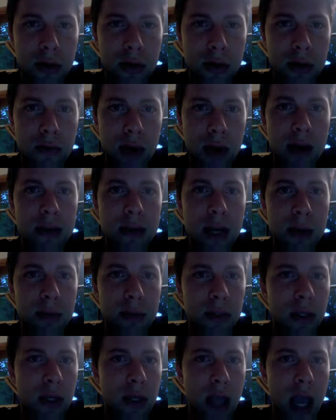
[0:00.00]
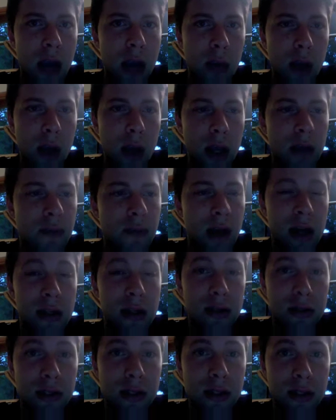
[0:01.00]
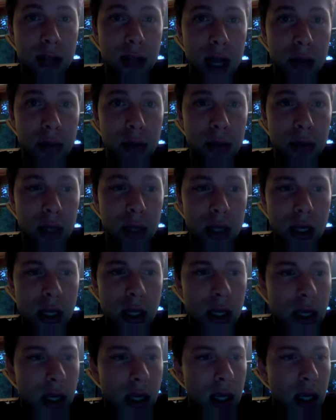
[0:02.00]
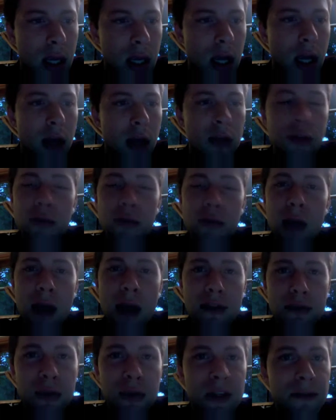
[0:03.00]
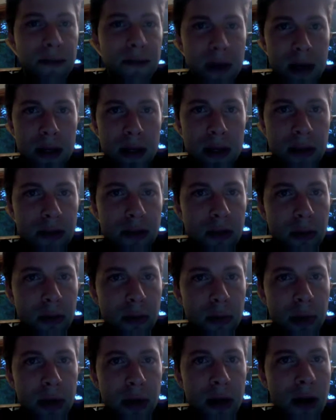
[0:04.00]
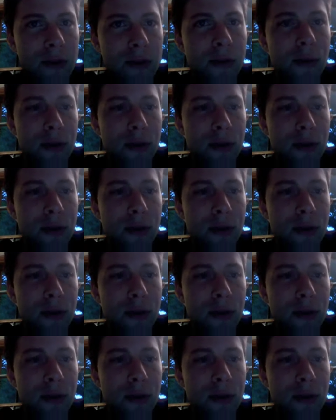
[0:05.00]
Roundtable or Gateway, you've got to do this step. You have to be definitive, but also